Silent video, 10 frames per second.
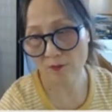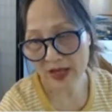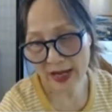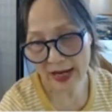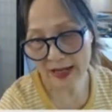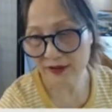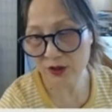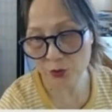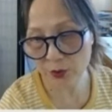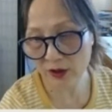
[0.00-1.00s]
And
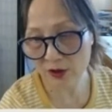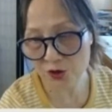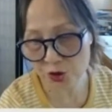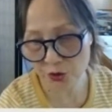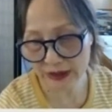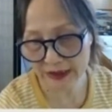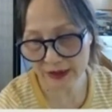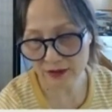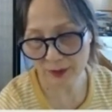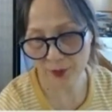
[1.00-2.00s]
the real
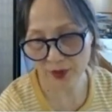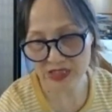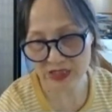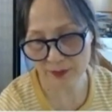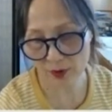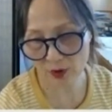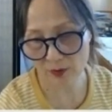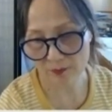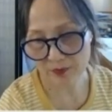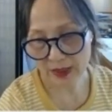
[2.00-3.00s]
tree, the
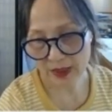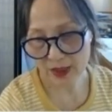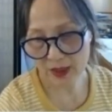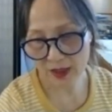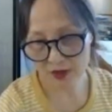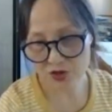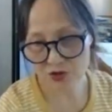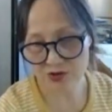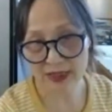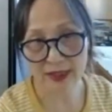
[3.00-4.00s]
principle
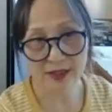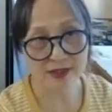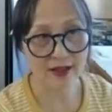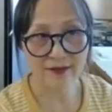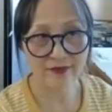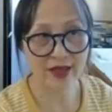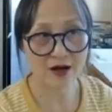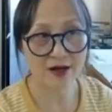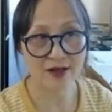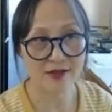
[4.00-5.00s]
to say is
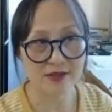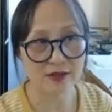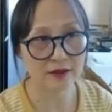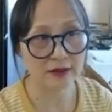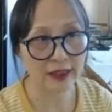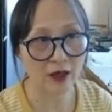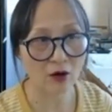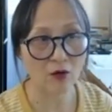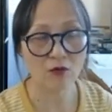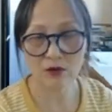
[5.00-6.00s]
there is
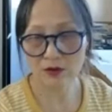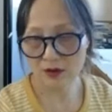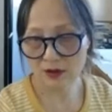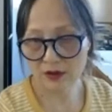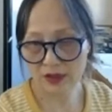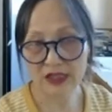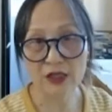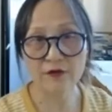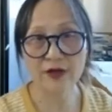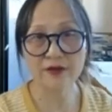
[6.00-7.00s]
no
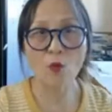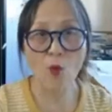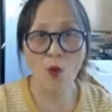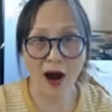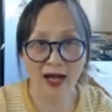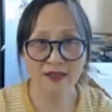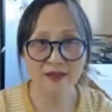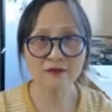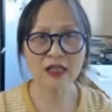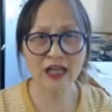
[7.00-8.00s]
even 1
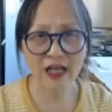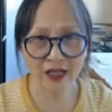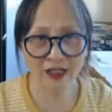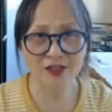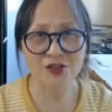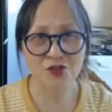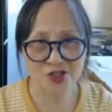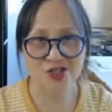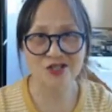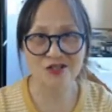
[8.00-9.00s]

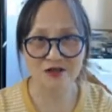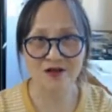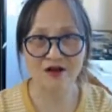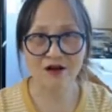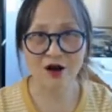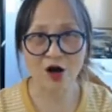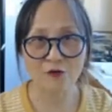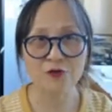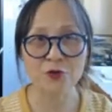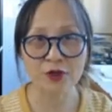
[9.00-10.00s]
inch
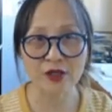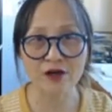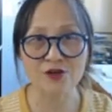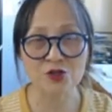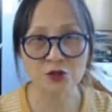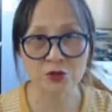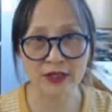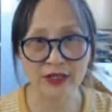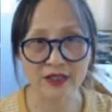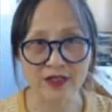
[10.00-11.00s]
of real
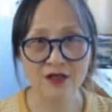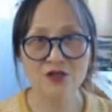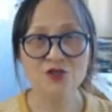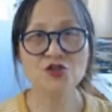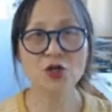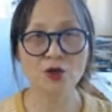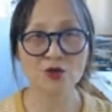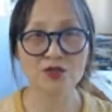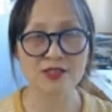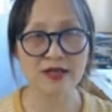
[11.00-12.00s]
tree
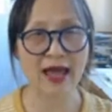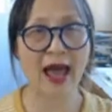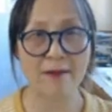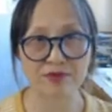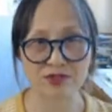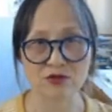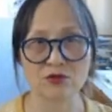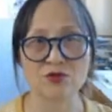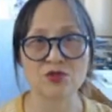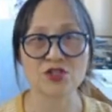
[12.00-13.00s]
shows
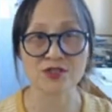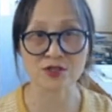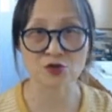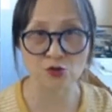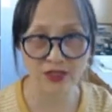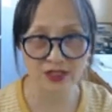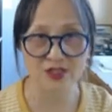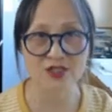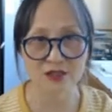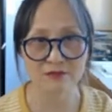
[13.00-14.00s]
absolute
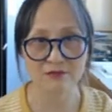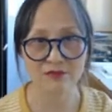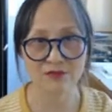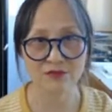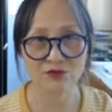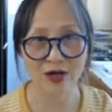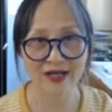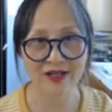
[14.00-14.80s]
straight, right?